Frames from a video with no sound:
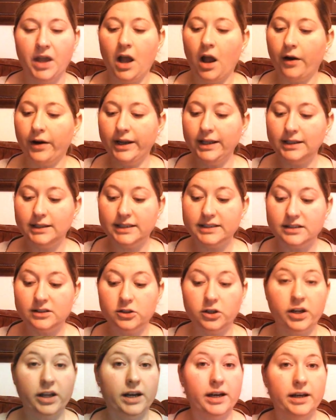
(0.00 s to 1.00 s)
All right, let's
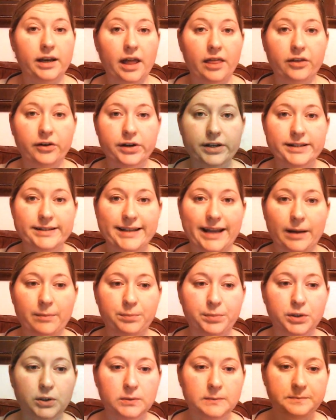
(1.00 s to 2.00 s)
look at another
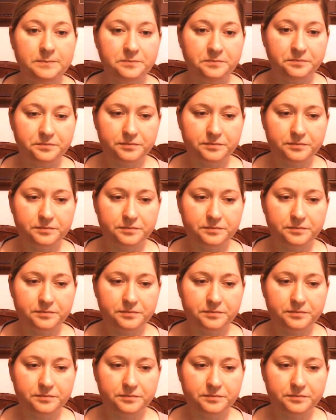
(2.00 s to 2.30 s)
example.